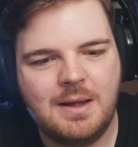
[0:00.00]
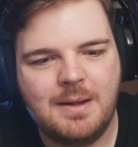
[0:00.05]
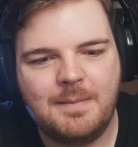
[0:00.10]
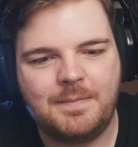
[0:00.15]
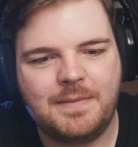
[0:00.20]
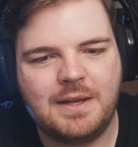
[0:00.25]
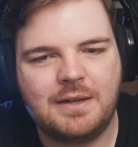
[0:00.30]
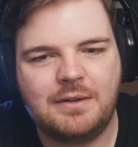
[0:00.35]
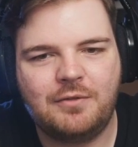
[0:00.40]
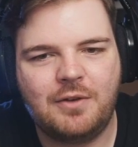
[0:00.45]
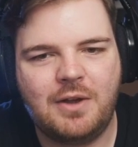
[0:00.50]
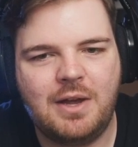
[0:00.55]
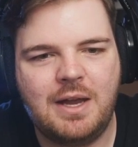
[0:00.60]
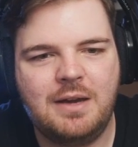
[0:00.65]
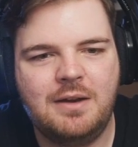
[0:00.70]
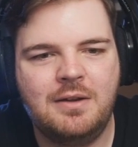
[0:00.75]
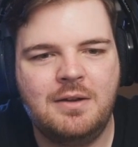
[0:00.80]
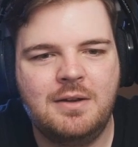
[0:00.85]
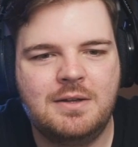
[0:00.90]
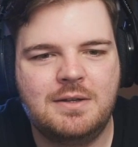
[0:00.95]
that's
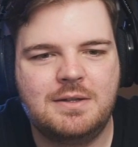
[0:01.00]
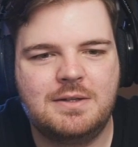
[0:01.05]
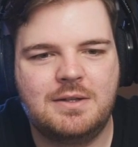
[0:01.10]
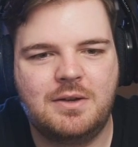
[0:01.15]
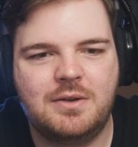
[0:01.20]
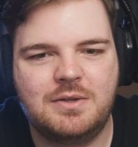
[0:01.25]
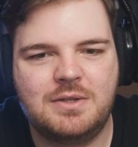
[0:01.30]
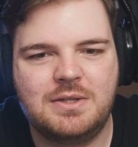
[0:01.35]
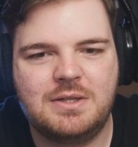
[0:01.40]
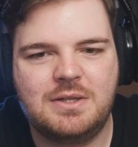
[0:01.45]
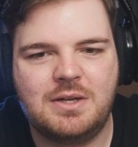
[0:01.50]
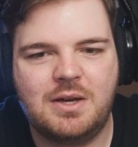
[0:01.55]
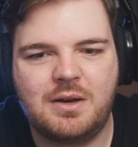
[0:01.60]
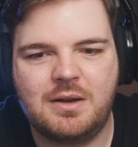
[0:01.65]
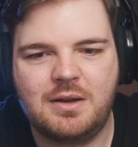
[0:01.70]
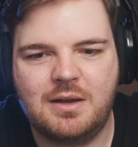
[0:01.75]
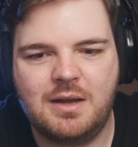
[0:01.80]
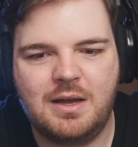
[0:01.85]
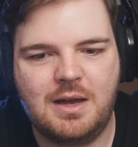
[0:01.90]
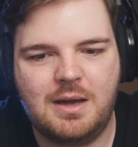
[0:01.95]
fine. So I'll just chuck,
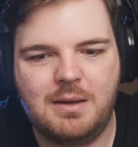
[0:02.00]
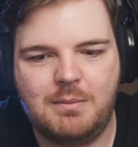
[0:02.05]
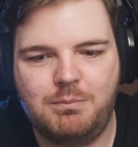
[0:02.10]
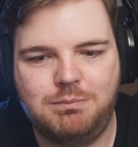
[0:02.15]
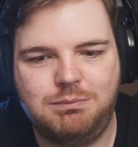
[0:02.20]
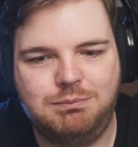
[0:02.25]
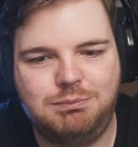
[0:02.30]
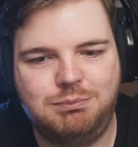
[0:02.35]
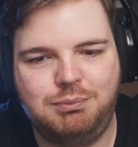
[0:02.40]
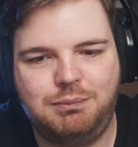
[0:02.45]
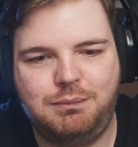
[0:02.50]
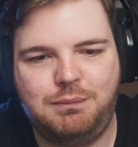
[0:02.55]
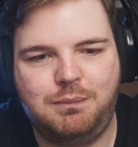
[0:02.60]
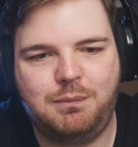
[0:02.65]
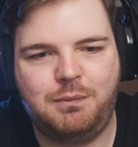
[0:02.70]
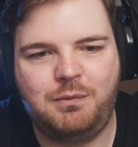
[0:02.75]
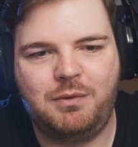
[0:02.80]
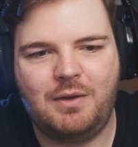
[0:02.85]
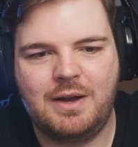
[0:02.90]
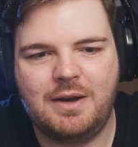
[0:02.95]
I
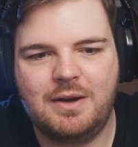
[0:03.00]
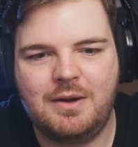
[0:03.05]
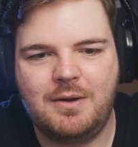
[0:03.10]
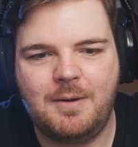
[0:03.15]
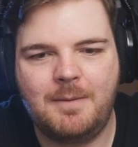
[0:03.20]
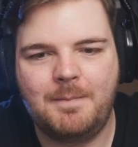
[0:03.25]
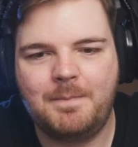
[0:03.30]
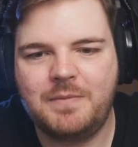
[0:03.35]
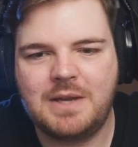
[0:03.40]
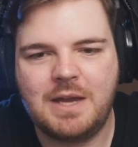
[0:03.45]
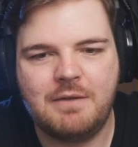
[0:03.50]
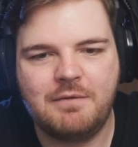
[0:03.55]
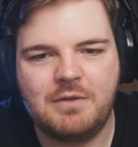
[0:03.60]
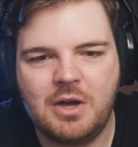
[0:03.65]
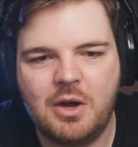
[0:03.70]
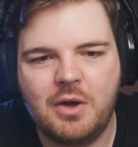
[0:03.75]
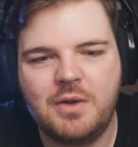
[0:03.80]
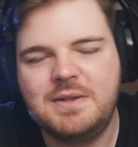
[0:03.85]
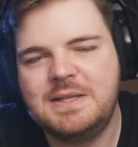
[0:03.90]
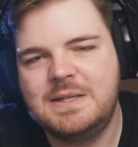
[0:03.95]
don't know, Kevin
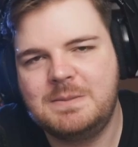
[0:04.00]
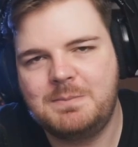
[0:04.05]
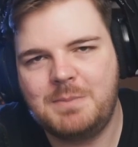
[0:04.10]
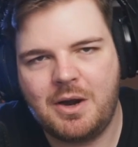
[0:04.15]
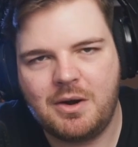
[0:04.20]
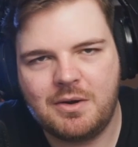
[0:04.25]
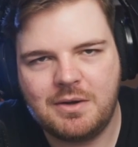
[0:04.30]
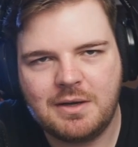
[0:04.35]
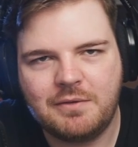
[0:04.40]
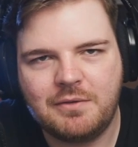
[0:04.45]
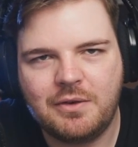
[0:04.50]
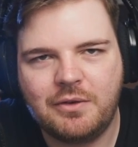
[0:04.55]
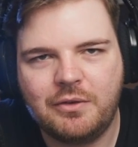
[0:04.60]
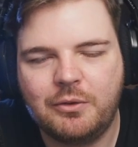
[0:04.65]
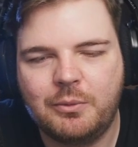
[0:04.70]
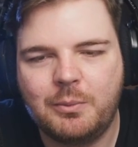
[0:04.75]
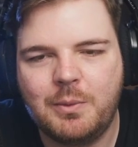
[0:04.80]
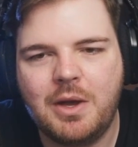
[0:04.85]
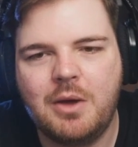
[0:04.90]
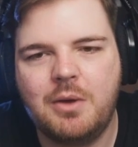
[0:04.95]
Owens, his power and toughness
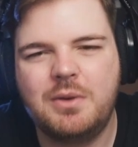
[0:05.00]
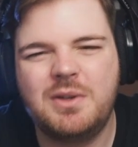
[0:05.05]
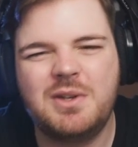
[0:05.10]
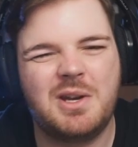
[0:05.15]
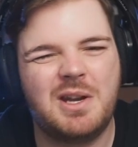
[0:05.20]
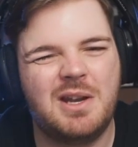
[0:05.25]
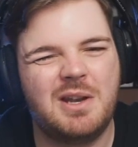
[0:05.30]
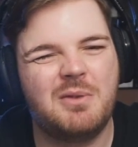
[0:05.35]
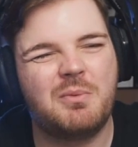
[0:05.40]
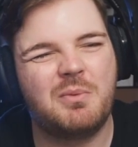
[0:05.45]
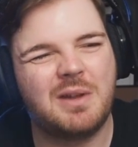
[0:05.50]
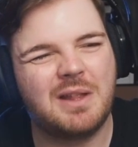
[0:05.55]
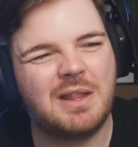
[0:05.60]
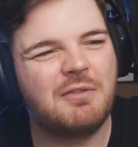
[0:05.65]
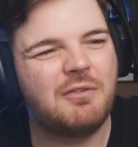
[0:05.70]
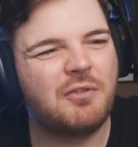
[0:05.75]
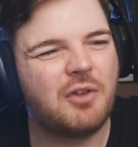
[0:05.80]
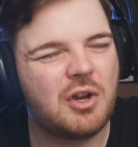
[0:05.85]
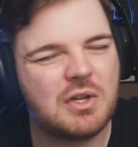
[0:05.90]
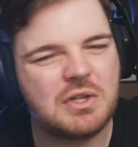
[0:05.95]
as well. Don't need to really
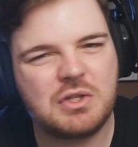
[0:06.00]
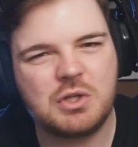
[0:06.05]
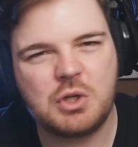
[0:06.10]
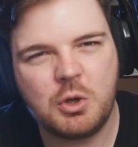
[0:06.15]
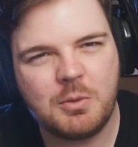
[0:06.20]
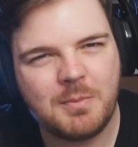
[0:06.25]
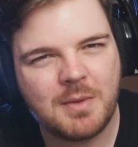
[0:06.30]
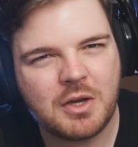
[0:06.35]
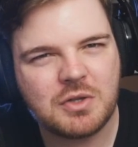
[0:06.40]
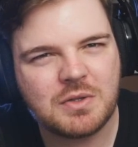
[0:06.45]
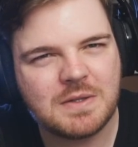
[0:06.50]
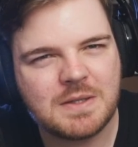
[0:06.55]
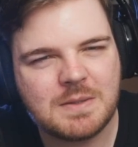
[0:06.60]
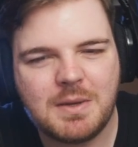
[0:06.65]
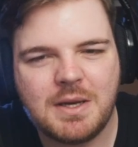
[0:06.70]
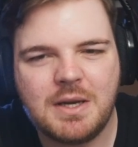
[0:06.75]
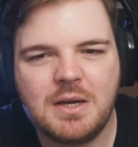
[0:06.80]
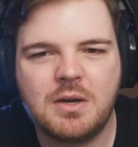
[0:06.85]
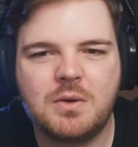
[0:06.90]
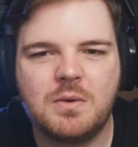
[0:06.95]
focus too much on
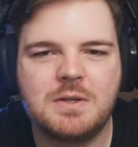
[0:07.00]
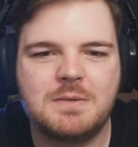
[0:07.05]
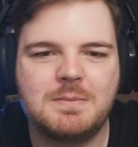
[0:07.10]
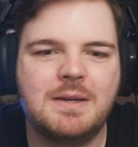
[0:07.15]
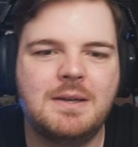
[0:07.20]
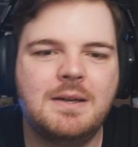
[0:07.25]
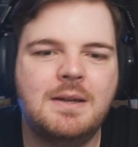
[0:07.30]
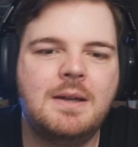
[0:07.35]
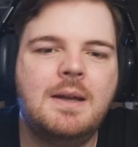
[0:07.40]
speed and charisma.